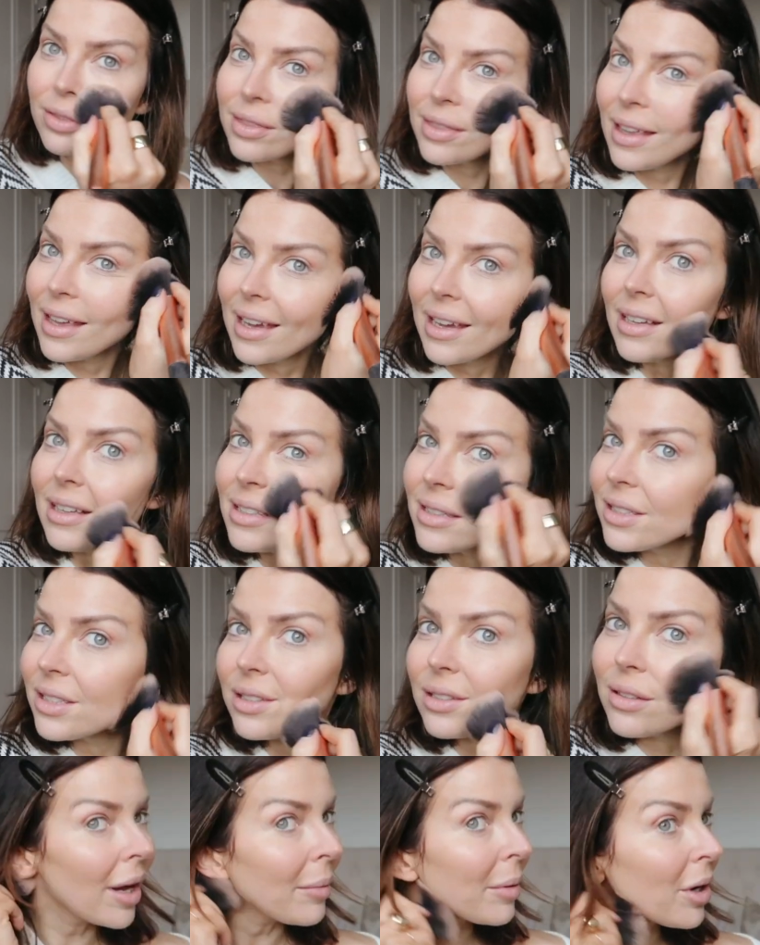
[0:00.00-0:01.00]

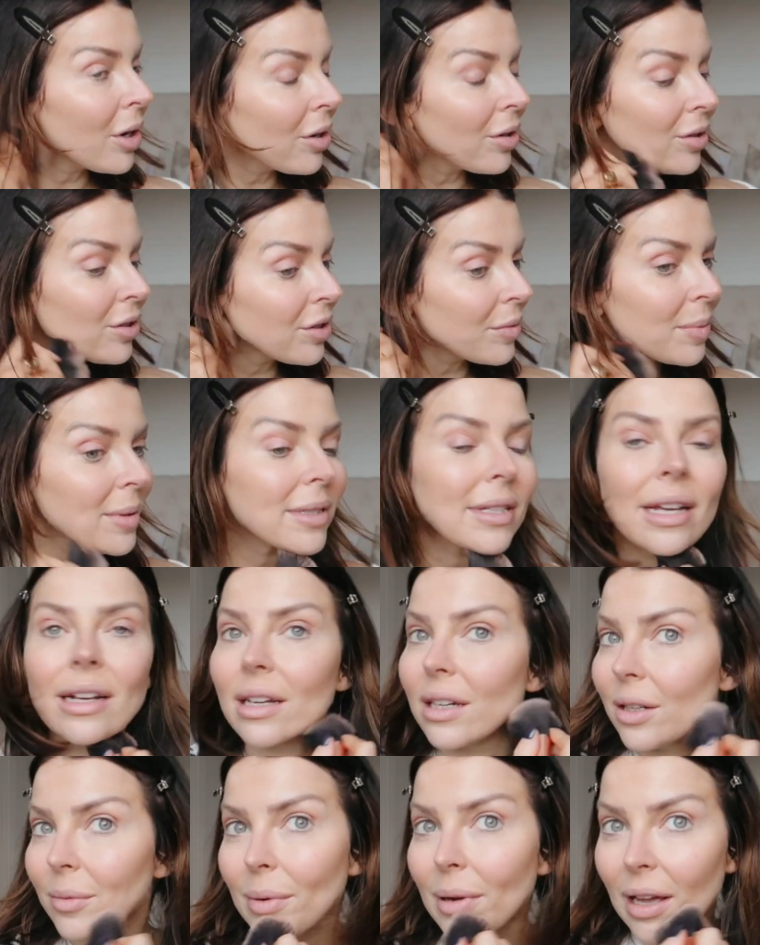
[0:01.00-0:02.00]
this, I'm 100%
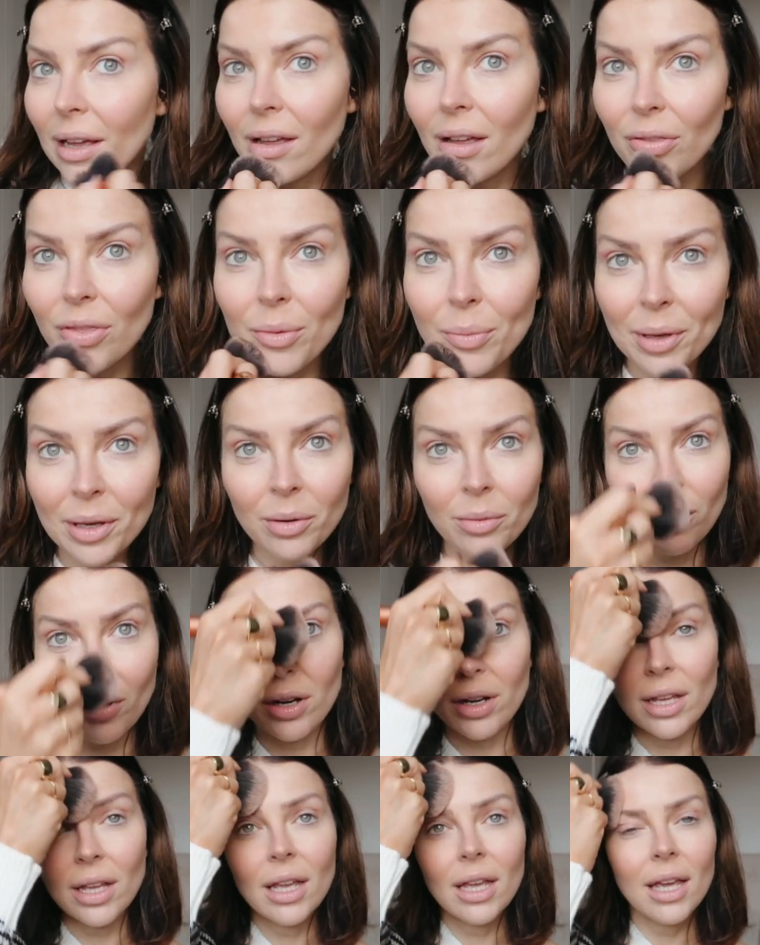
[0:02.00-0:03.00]
going to buy the big
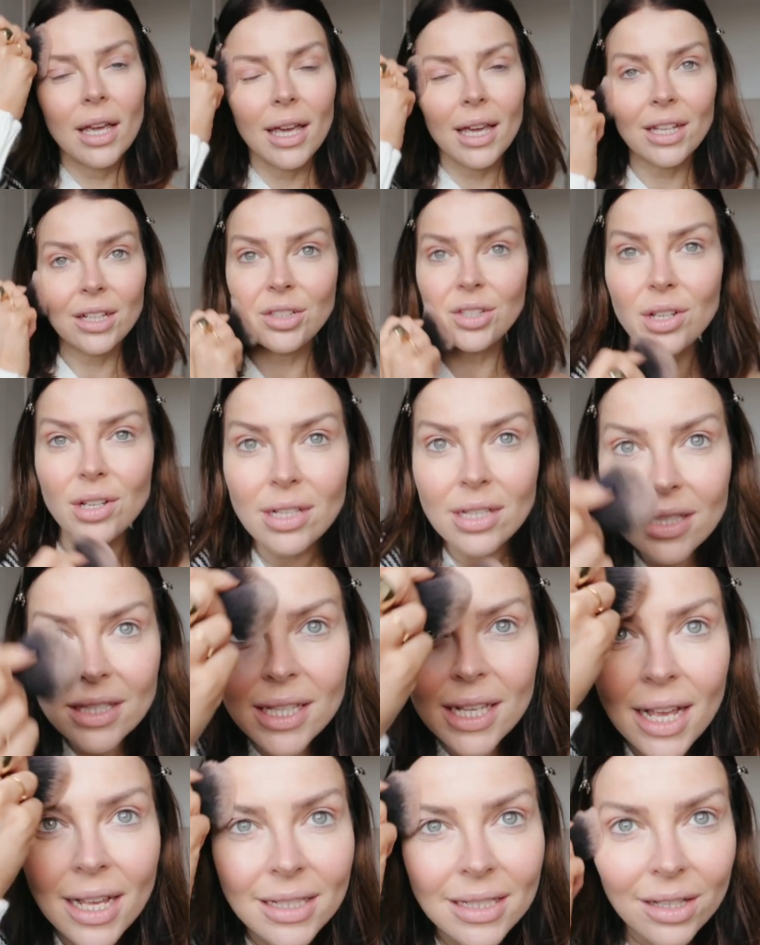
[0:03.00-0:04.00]
one. It just
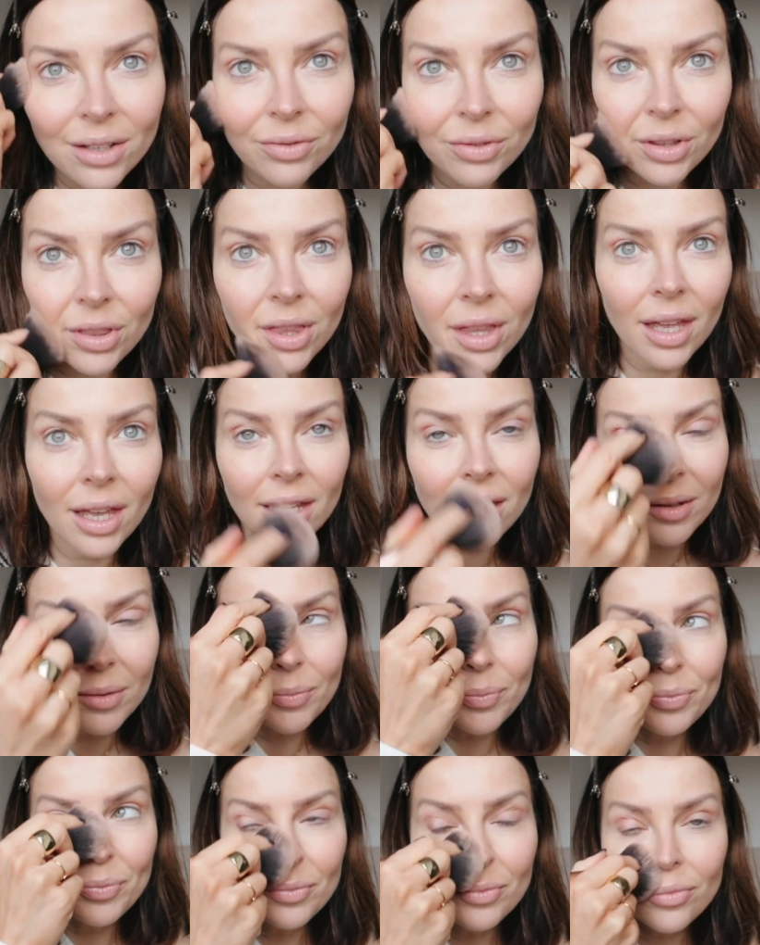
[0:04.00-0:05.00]
sets everything.
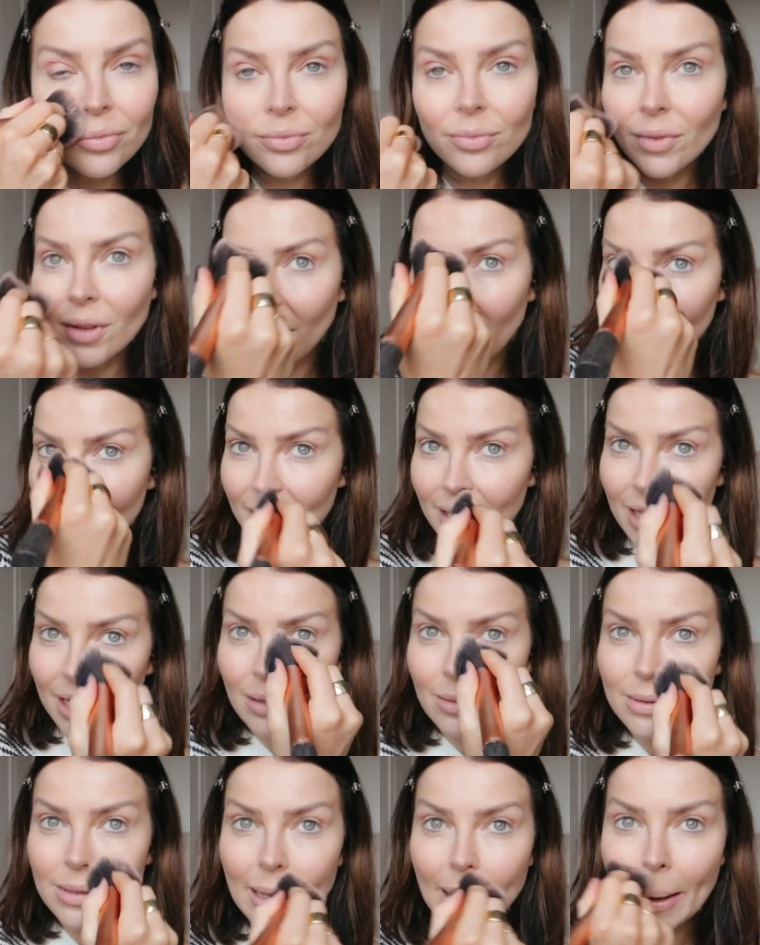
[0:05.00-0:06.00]
And
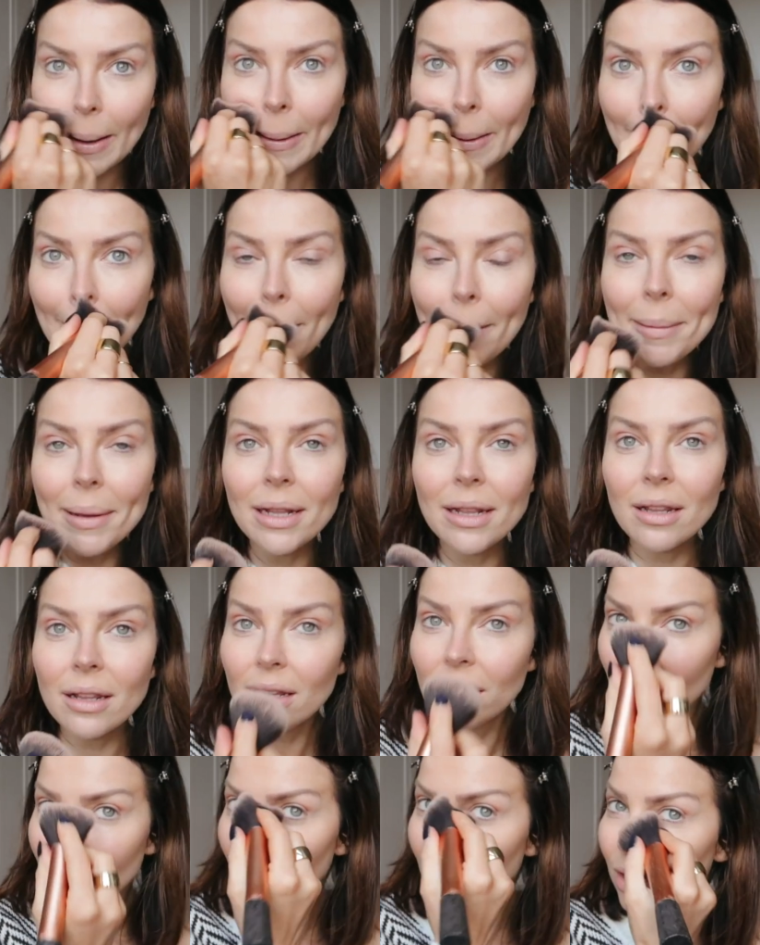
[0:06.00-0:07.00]
keeps, like, I mean,
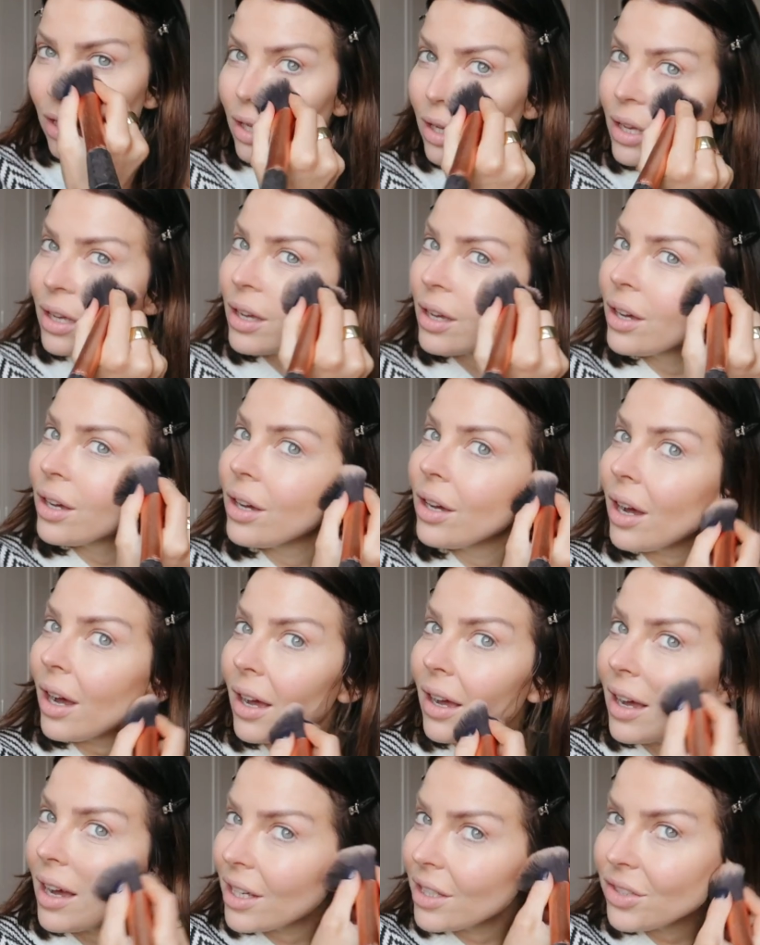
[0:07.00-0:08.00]

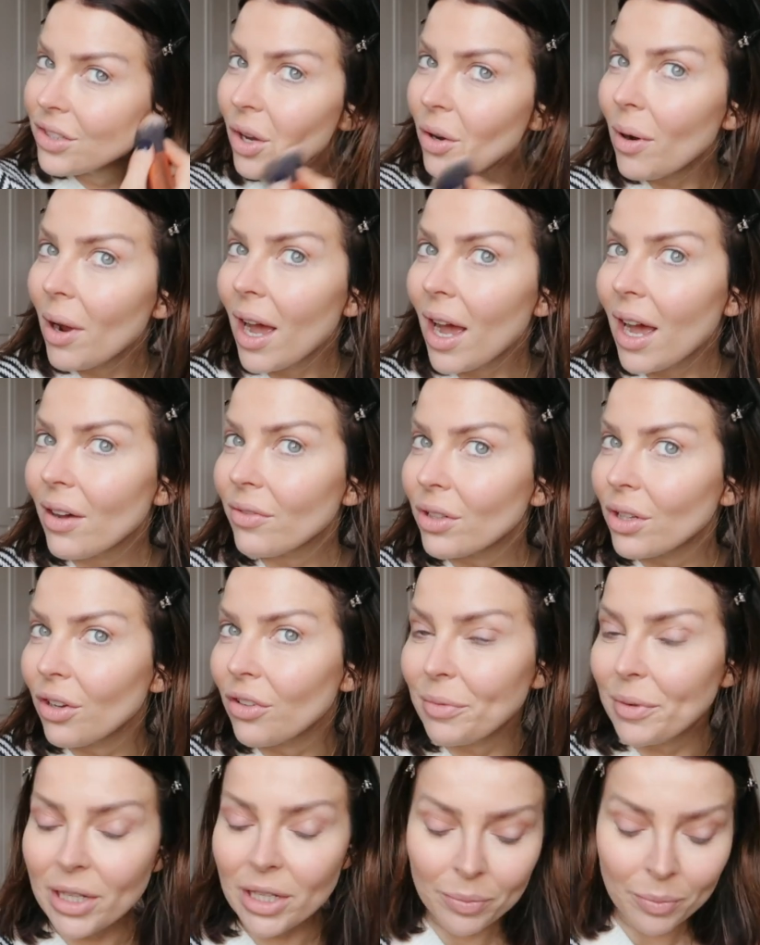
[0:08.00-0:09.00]
I don't have a lot
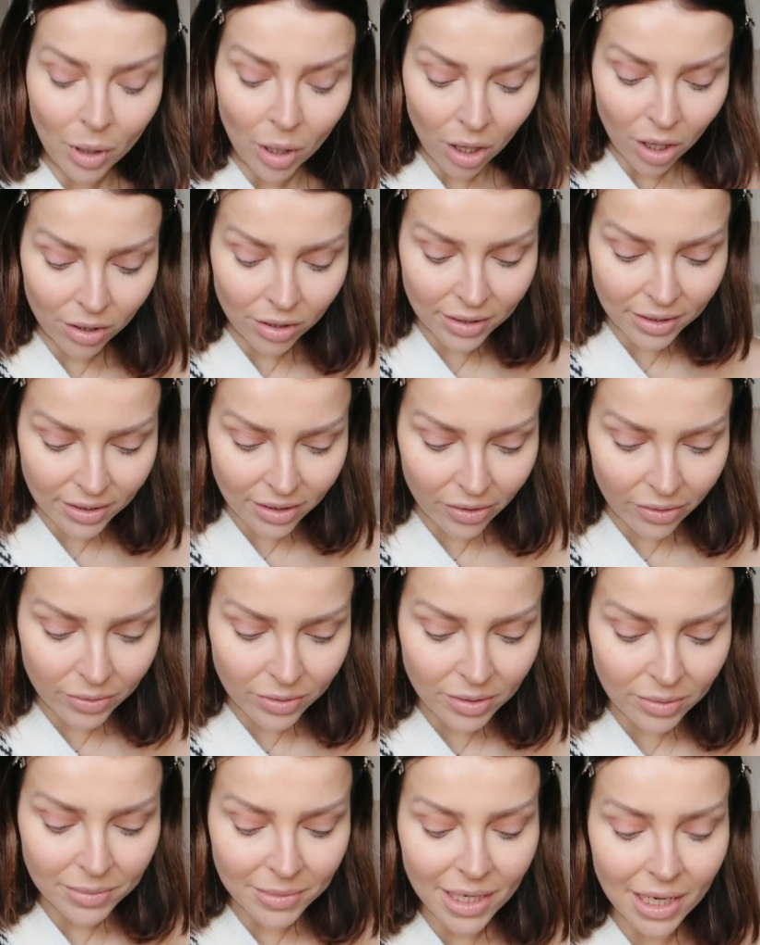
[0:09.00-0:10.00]
of makeup on, so
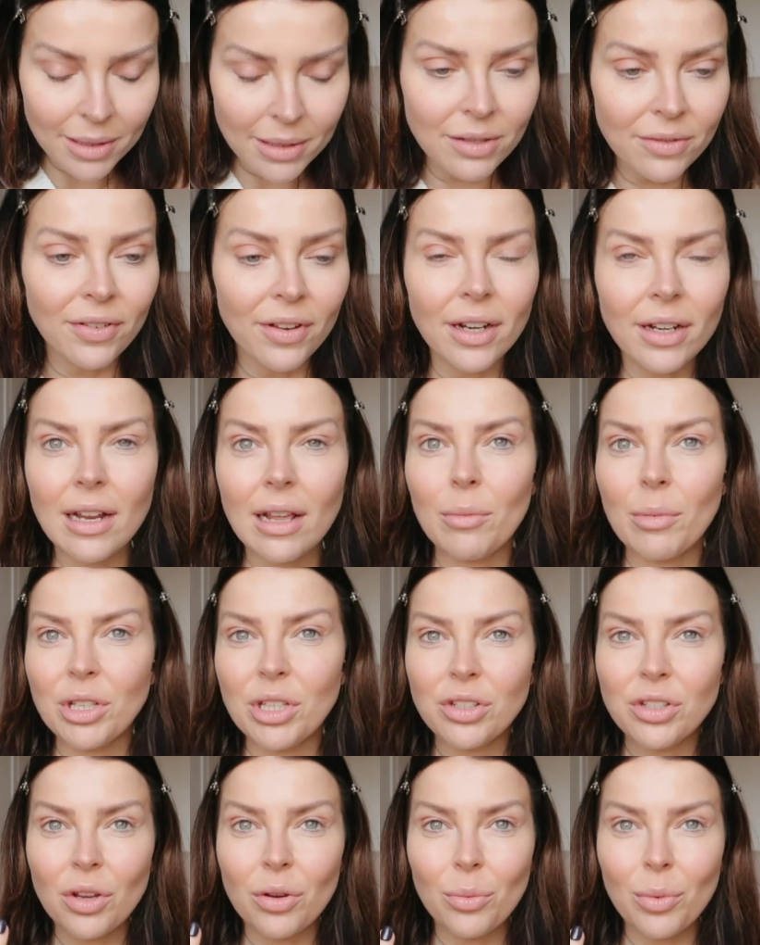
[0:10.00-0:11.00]
sometimes I find like when
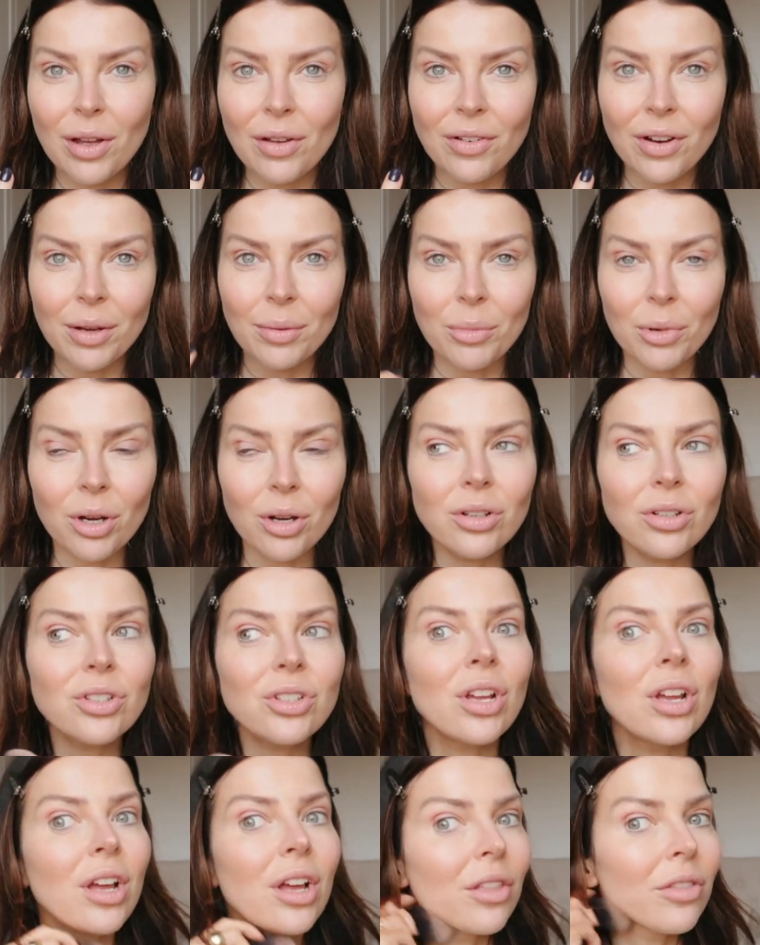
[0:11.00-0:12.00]
you don't wear very
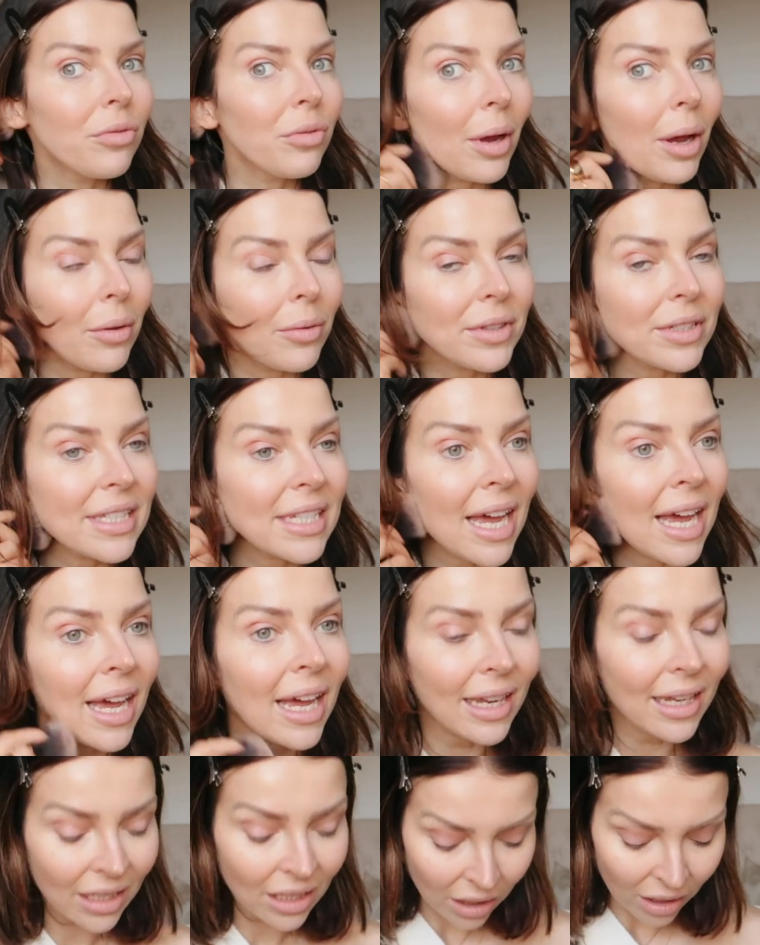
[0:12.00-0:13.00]
much throughout the
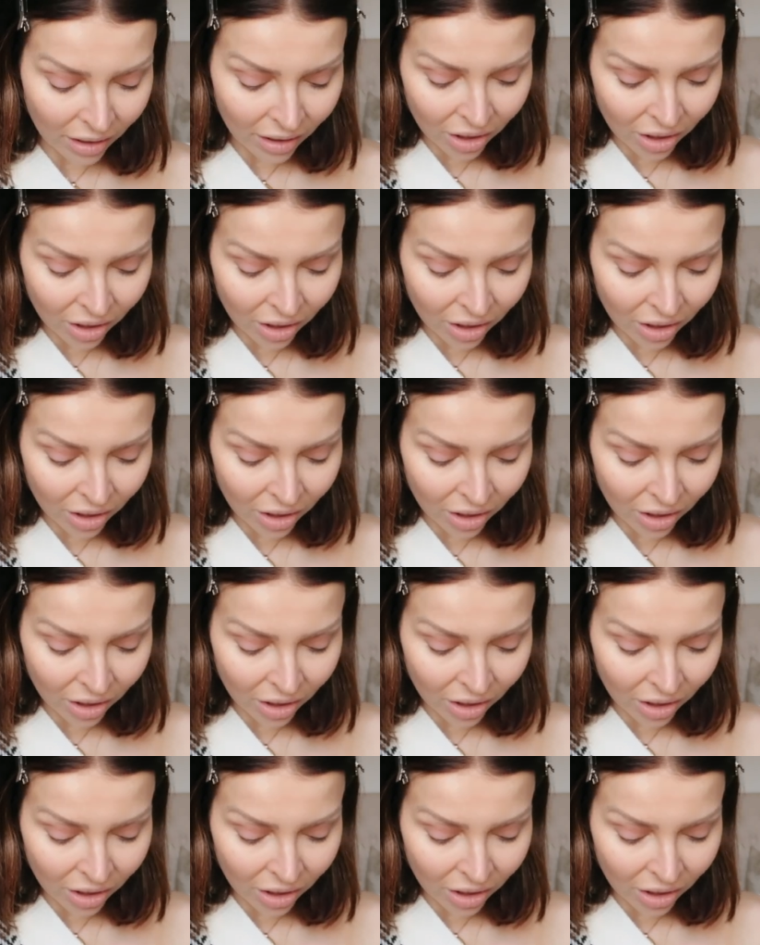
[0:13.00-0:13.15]
day,